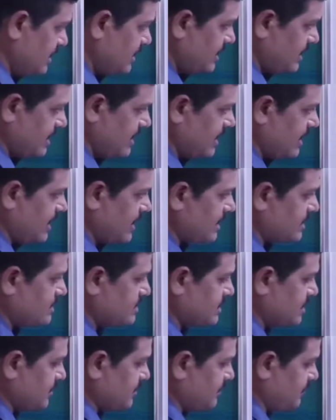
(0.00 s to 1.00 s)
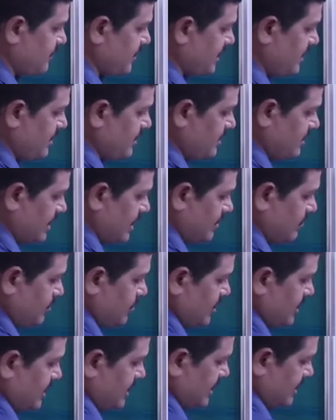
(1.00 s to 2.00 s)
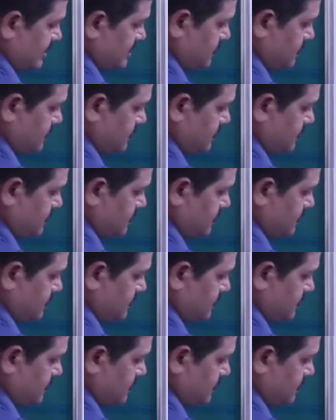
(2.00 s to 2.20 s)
electric field component is